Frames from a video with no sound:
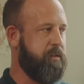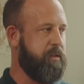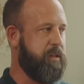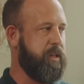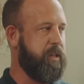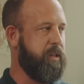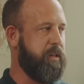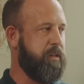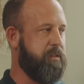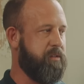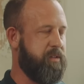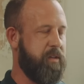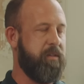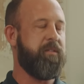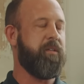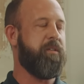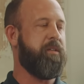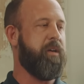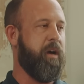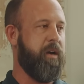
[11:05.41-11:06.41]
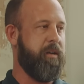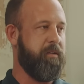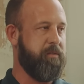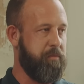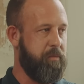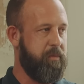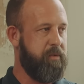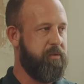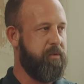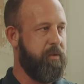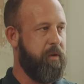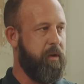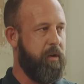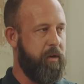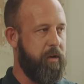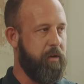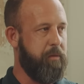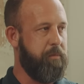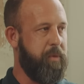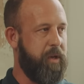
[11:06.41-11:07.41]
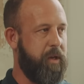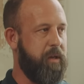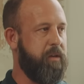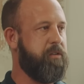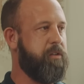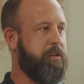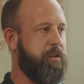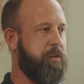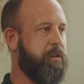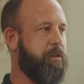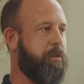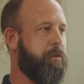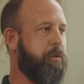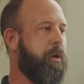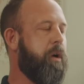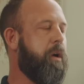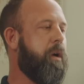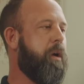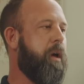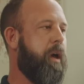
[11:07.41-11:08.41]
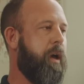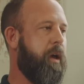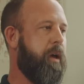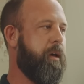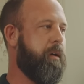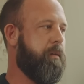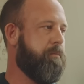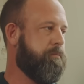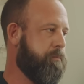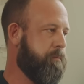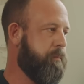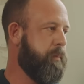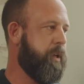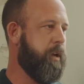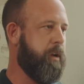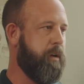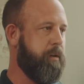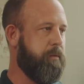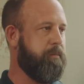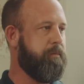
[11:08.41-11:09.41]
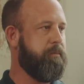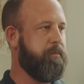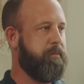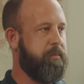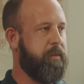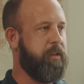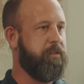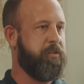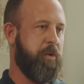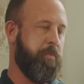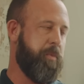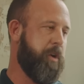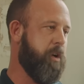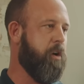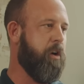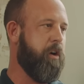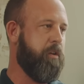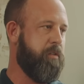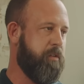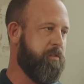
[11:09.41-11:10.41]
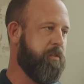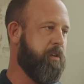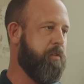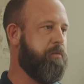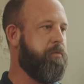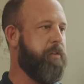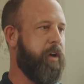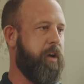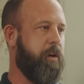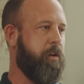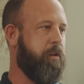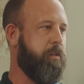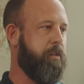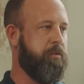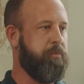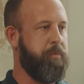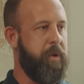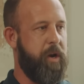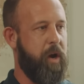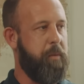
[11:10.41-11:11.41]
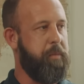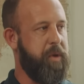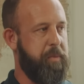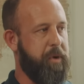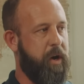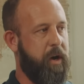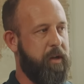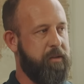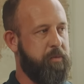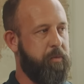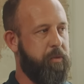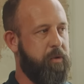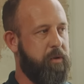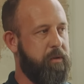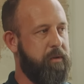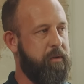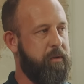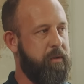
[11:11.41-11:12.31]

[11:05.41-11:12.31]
desensitized, me to, hey, this could be hard, this could fail, this may not be possible.